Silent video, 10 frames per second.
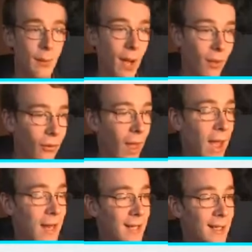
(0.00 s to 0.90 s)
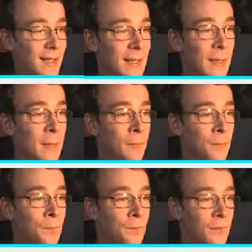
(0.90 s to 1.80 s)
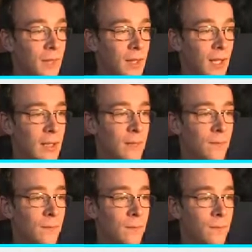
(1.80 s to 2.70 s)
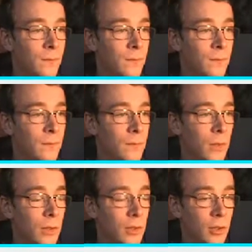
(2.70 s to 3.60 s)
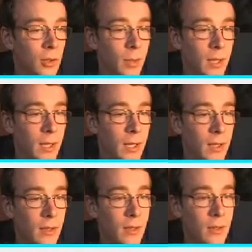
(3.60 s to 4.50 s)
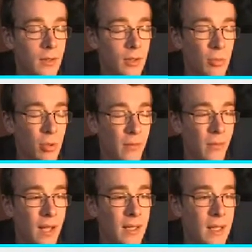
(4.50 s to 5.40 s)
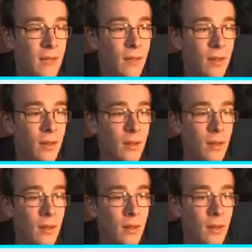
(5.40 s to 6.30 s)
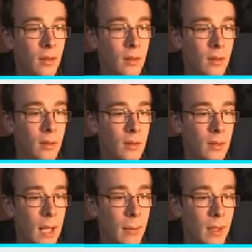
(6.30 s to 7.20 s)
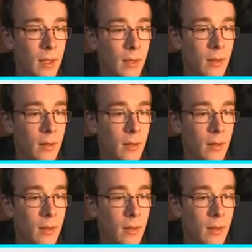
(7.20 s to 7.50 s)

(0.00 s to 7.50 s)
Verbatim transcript: Well then. That's fucks us up, and it? Super effective. God damn it.